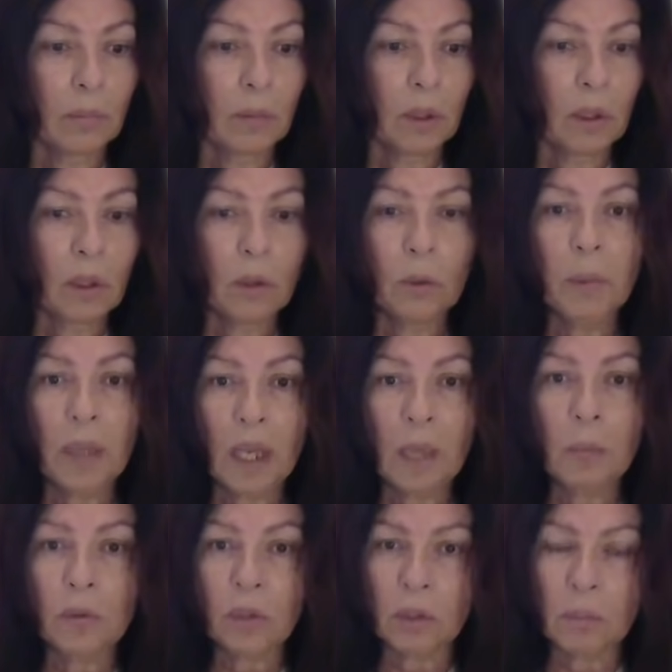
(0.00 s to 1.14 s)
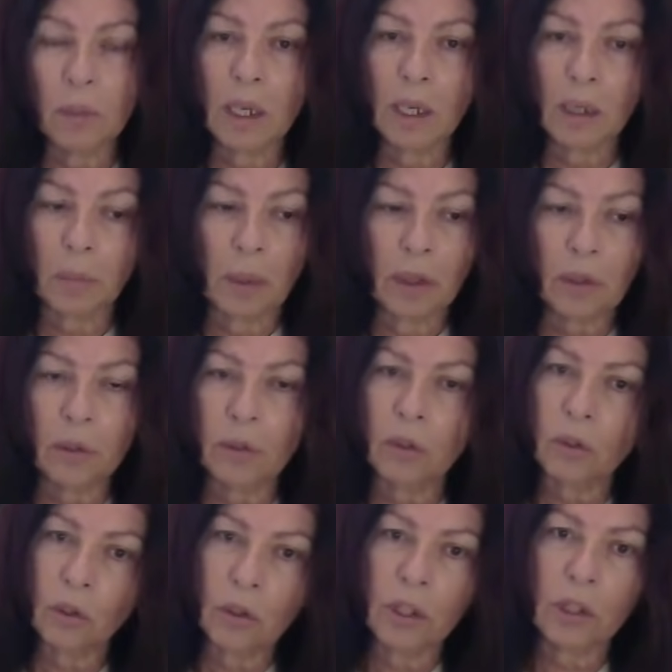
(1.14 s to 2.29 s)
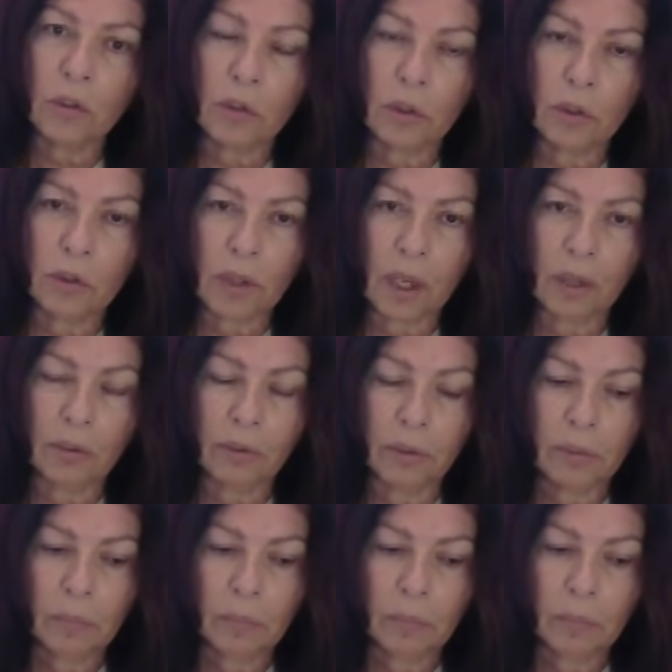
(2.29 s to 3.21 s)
You'll be able to make a better choice for yourself.